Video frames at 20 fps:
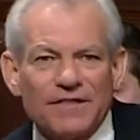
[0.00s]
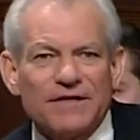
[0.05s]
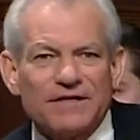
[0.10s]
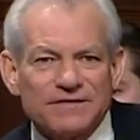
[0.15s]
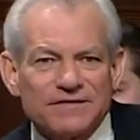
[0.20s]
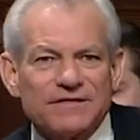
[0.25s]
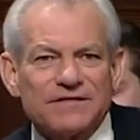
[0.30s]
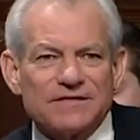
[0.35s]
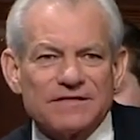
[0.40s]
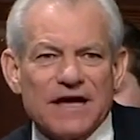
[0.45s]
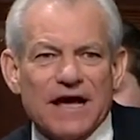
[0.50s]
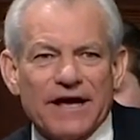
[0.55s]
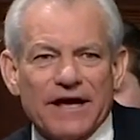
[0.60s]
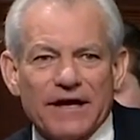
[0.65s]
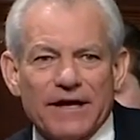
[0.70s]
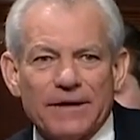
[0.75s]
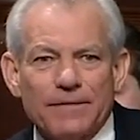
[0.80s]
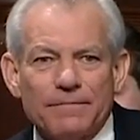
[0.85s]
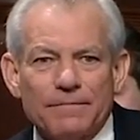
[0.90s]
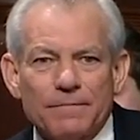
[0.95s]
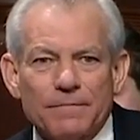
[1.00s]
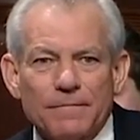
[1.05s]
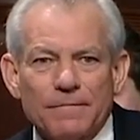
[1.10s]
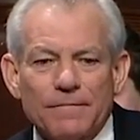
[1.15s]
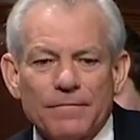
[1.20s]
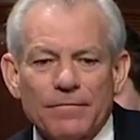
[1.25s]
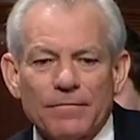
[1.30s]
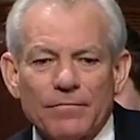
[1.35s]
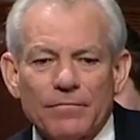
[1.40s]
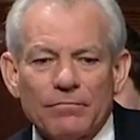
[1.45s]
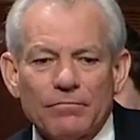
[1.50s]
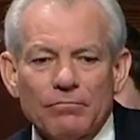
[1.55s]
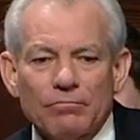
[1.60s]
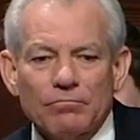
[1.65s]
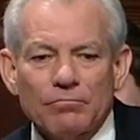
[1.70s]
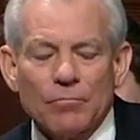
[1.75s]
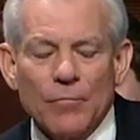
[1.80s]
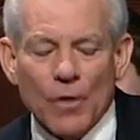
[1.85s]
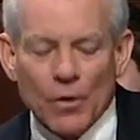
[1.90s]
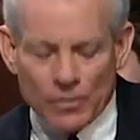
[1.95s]
in this society.
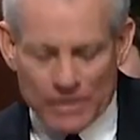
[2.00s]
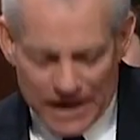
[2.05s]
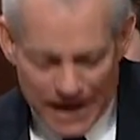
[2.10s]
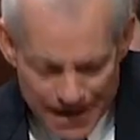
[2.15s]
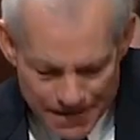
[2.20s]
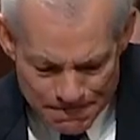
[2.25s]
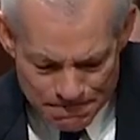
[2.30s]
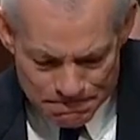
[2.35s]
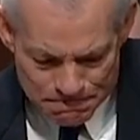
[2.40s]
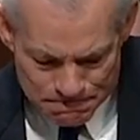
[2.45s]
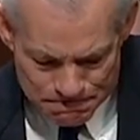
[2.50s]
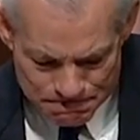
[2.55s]
Okay?